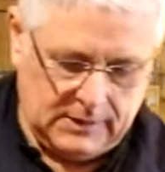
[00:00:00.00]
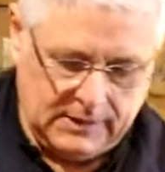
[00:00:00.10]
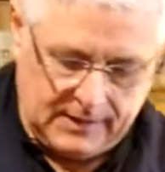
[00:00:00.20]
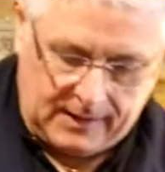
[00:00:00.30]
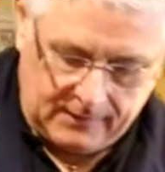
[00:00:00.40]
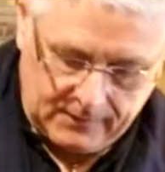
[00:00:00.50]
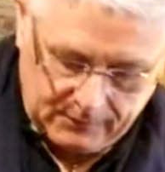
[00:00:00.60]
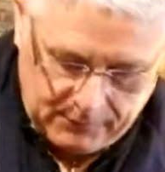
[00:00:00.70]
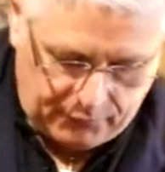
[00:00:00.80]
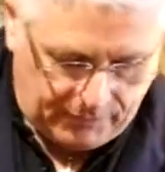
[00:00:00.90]
Now,
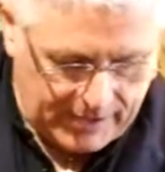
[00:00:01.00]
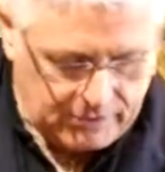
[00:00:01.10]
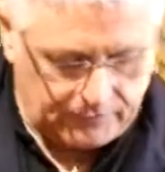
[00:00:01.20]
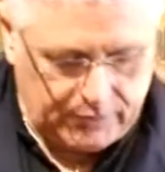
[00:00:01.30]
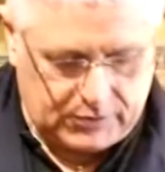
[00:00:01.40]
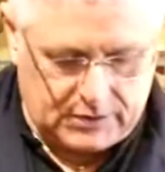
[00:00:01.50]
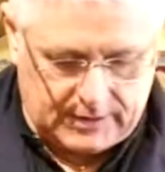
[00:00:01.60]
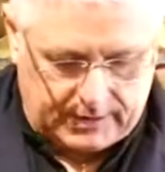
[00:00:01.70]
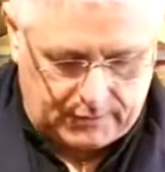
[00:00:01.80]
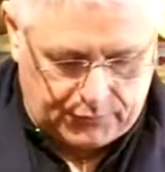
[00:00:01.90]
the frets on this are
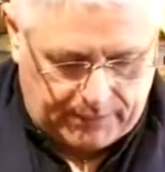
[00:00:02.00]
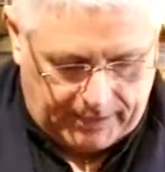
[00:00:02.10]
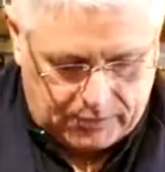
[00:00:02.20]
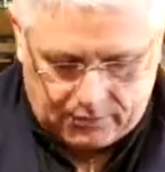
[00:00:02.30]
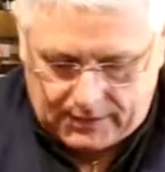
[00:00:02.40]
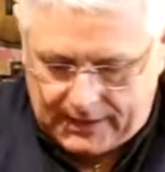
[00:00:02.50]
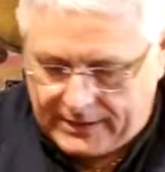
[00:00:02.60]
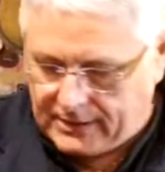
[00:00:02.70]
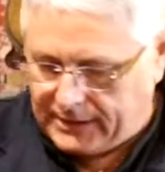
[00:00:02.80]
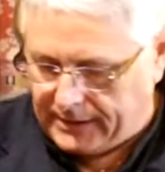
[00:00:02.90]
stainless frets, so they're nice
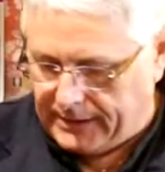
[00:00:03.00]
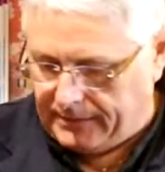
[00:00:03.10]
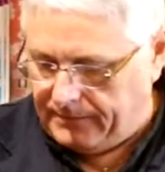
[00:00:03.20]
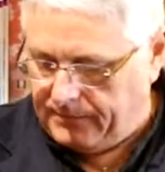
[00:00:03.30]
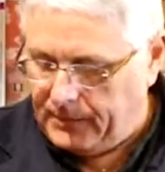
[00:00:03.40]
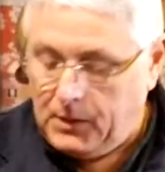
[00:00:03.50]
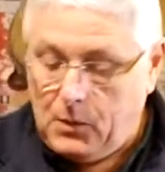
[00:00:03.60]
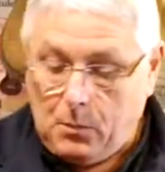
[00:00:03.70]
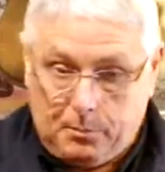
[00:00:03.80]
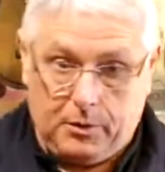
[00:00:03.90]
and clean.
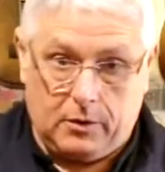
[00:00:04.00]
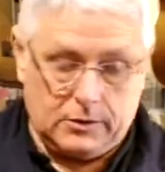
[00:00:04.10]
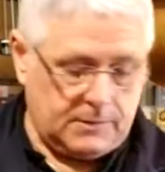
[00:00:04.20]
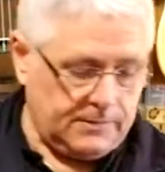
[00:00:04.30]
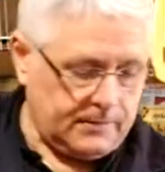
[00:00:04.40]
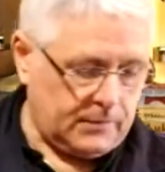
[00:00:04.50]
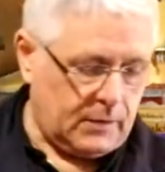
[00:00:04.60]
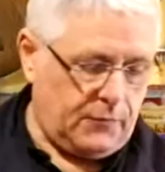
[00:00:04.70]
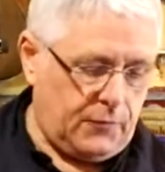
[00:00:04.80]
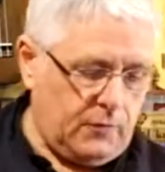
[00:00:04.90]
But
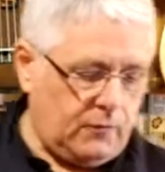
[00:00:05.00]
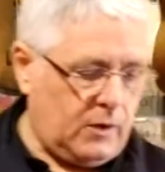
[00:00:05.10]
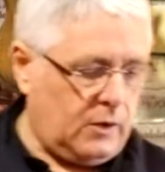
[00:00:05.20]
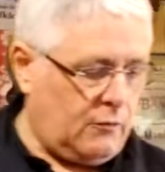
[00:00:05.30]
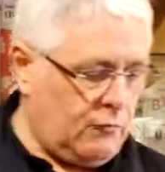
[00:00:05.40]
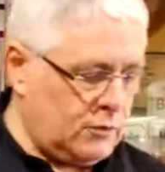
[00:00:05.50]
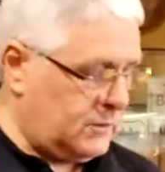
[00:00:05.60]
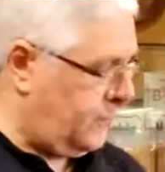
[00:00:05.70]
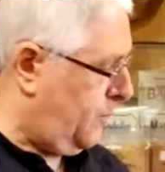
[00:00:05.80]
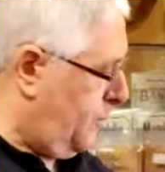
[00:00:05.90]
if you've got rusty
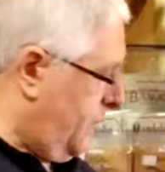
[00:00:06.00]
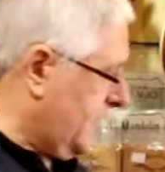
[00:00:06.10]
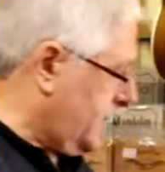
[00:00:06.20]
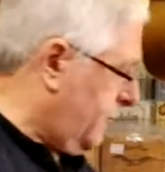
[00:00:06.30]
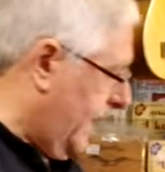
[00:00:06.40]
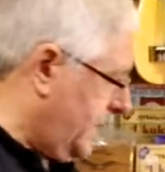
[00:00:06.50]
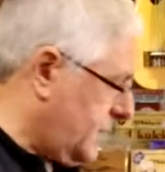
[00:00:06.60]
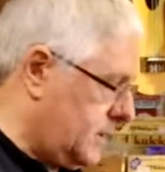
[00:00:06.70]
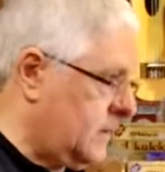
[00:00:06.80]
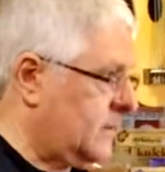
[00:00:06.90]
brass
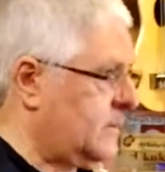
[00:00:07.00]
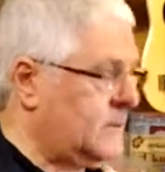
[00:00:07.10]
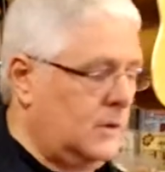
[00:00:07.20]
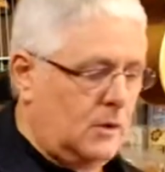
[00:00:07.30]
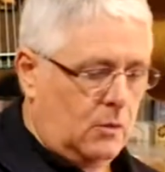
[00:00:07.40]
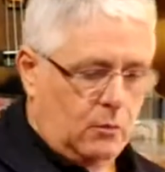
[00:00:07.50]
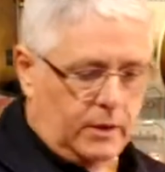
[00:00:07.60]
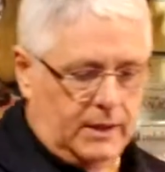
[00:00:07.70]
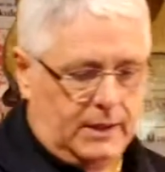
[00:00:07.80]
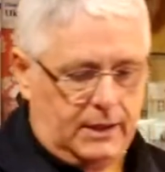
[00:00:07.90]
frets, what
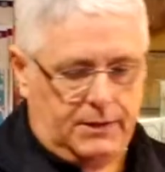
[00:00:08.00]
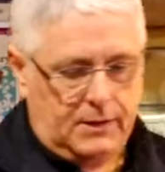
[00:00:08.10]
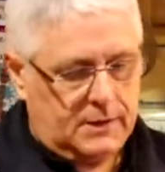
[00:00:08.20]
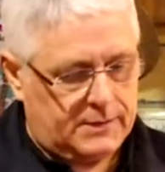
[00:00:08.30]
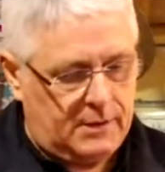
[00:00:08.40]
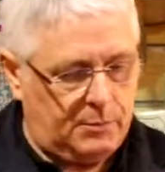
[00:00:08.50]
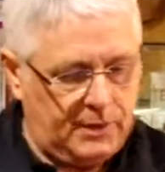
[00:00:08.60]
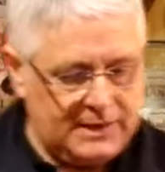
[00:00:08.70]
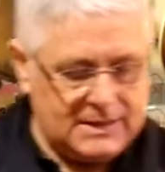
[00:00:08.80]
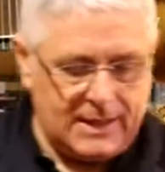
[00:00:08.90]
you need, instead of
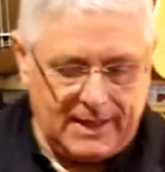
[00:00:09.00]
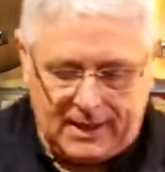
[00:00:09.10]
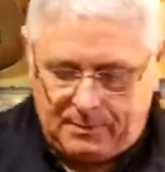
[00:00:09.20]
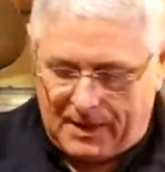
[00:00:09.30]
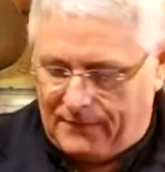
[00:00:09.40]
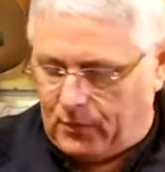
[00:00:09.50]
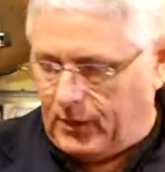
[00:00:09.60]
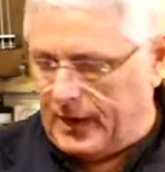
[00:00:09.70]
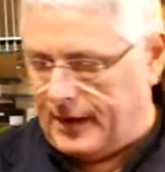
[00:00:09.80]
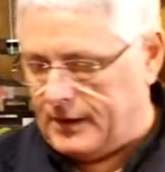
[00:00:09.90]
putting tape
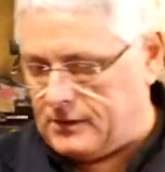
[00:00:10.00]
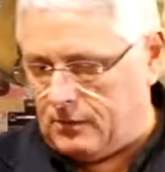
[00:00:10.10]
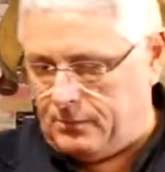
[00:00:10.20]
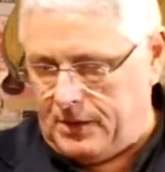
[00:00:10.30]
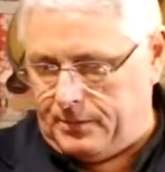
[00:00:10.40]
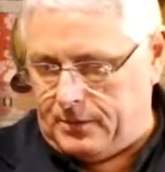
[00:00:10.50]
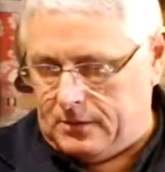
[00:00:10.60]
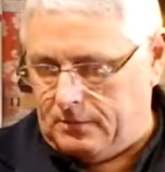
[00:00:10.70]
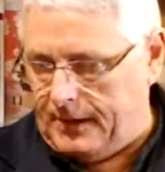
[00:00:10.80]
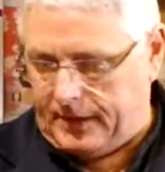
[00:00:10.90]
everywhere like some people do
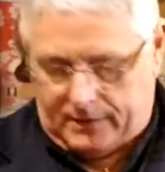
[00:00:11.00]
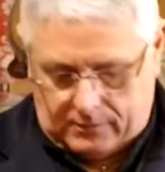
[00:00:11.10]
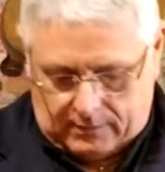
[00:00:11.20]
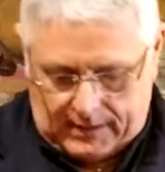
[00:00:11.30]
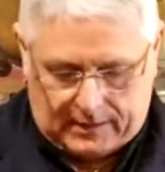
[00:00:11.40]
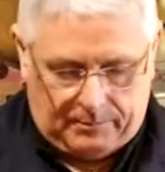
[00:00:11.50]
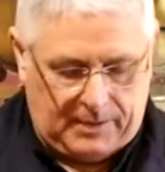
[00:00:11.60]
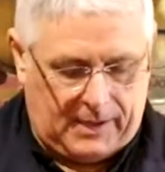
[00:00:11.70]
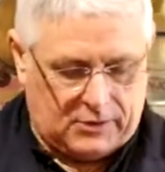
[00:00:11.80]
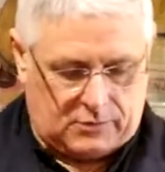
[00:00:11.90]
and making it look like a
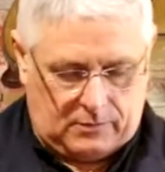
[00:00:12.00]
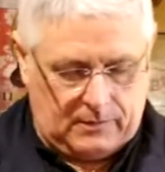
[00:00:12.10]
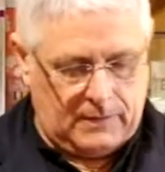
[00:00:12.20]
parcel,